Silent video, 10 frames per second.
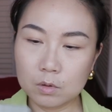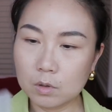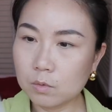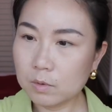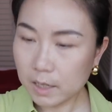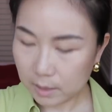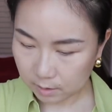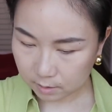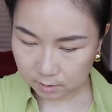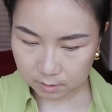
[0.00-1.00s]
Okay,
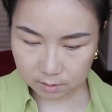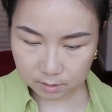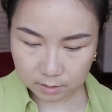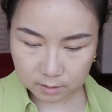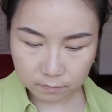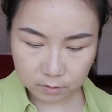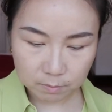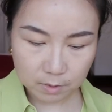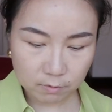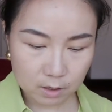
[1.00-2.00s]
this is for the
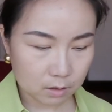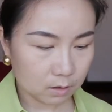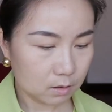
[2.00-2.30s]
mirror.